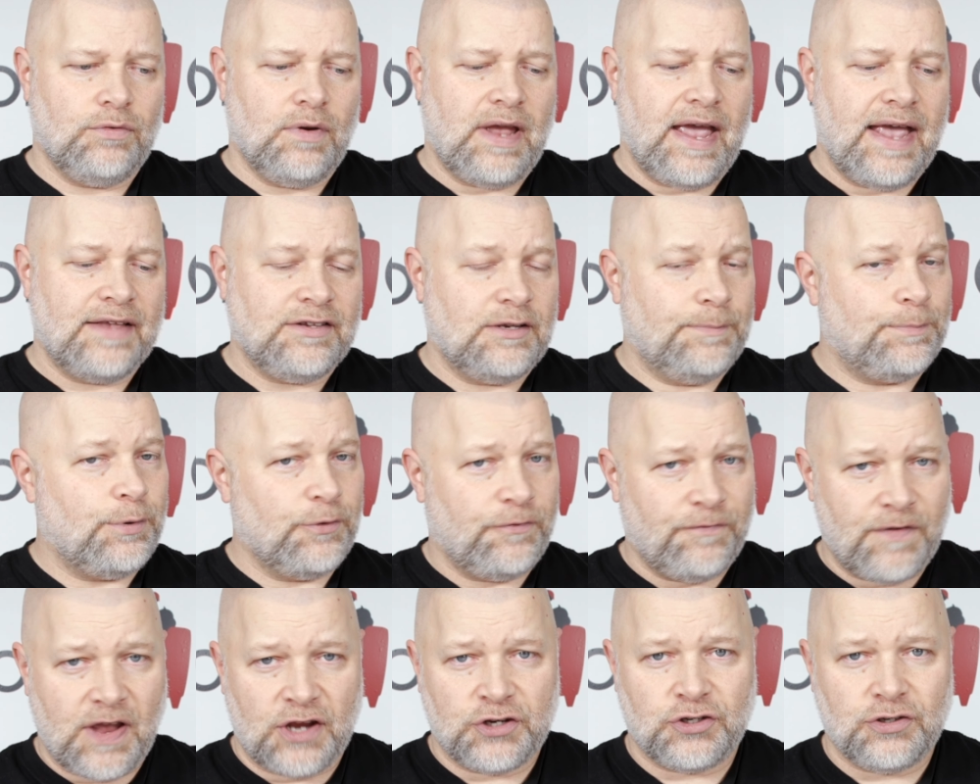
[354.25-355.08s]
as a
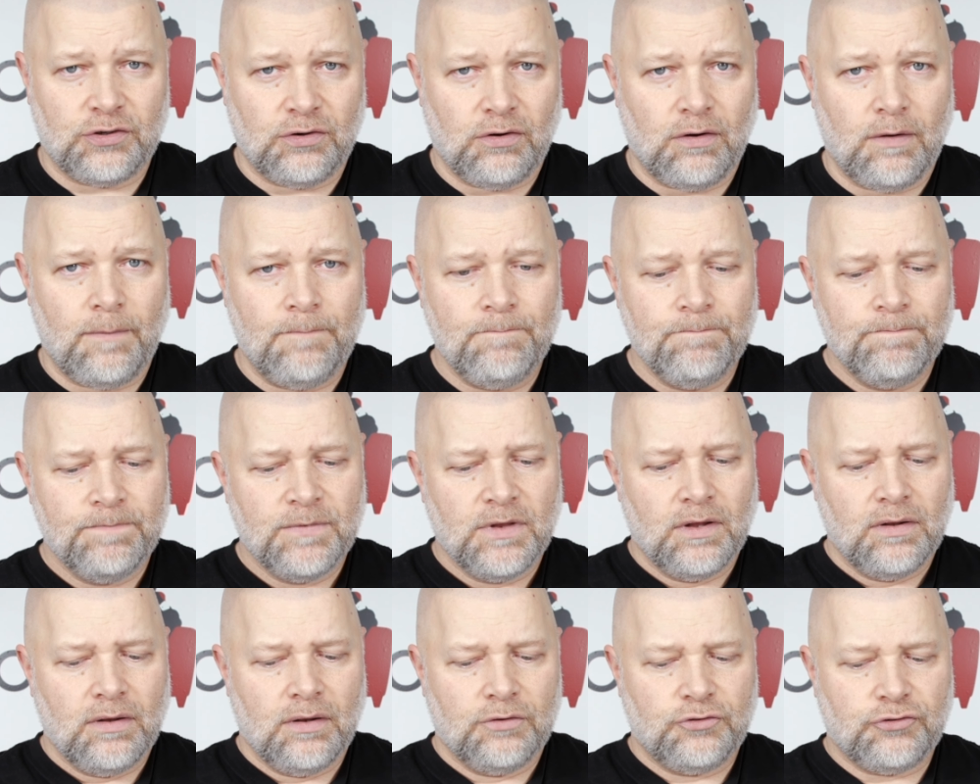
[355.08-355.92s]
professional
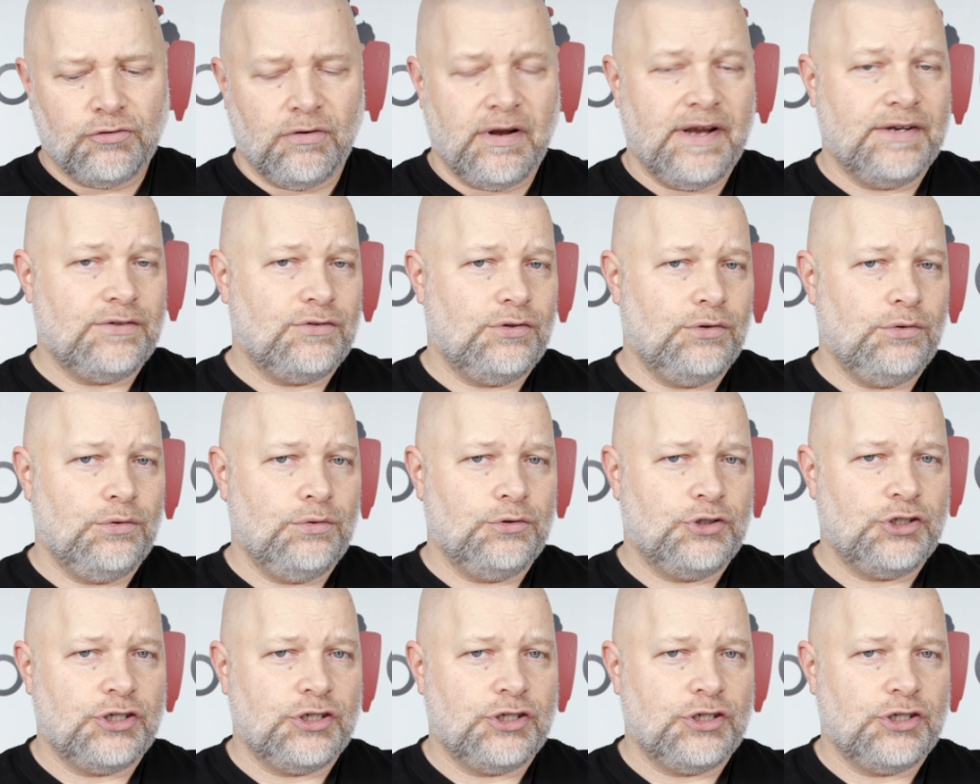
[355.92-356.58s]
trying to